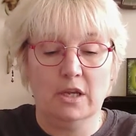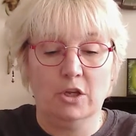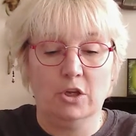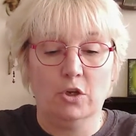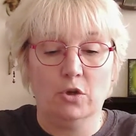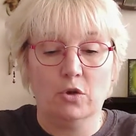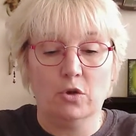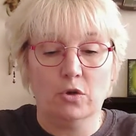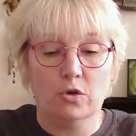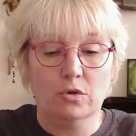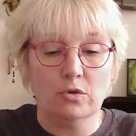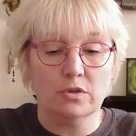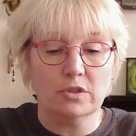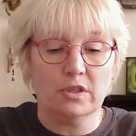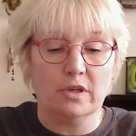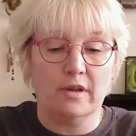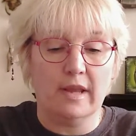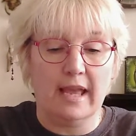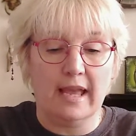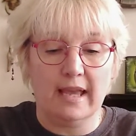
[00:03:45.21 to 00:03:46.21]
You can
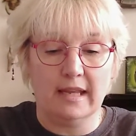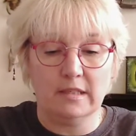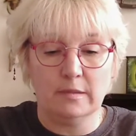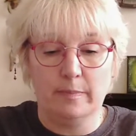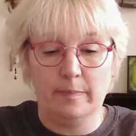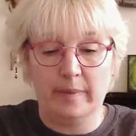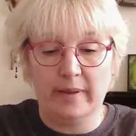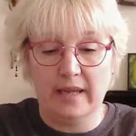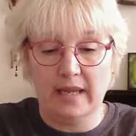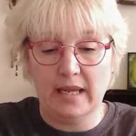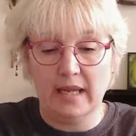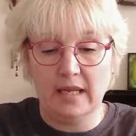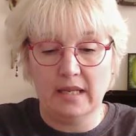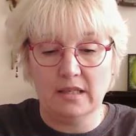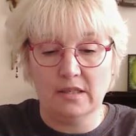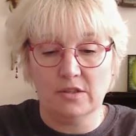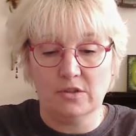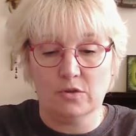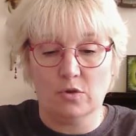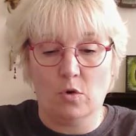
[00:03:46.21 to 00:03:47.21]
also add
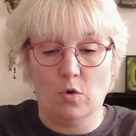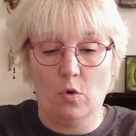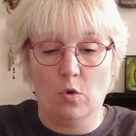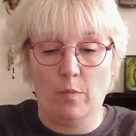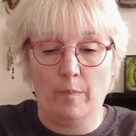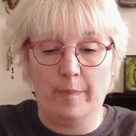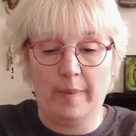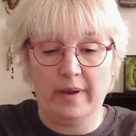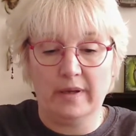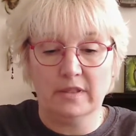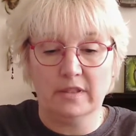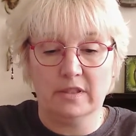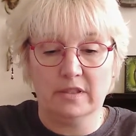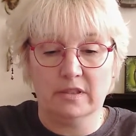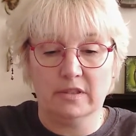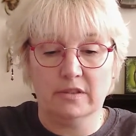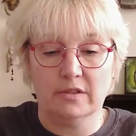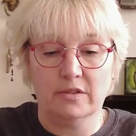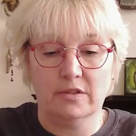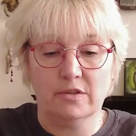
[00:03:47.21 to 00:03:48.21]
beads or
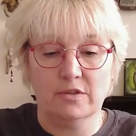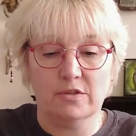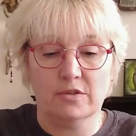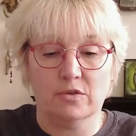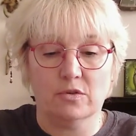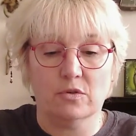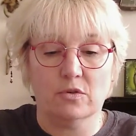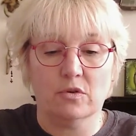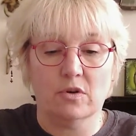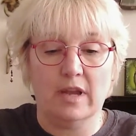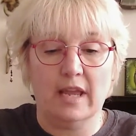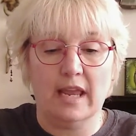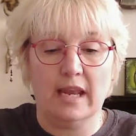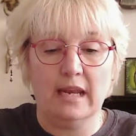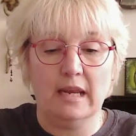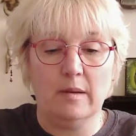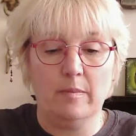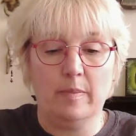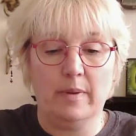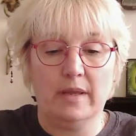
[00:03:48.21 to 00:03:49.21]
buttons or
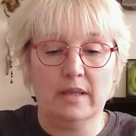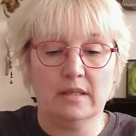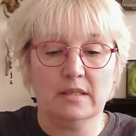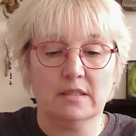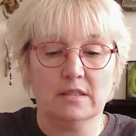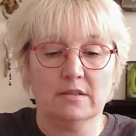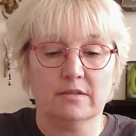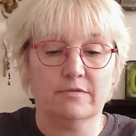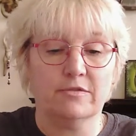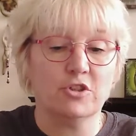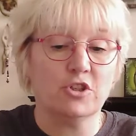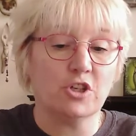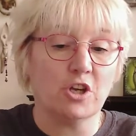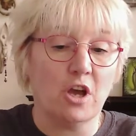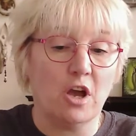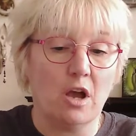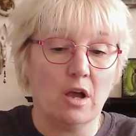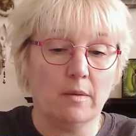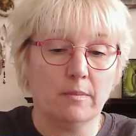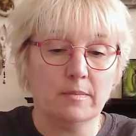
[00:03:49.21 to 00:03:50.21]
any bits of
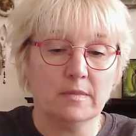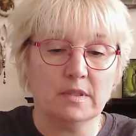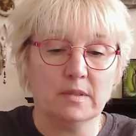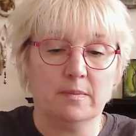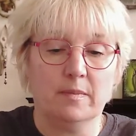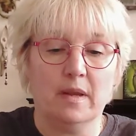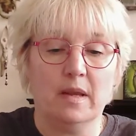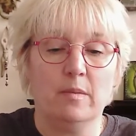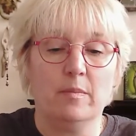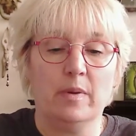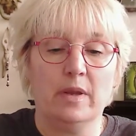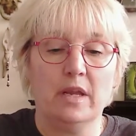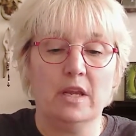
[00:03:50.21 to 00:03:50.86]
charms maybe.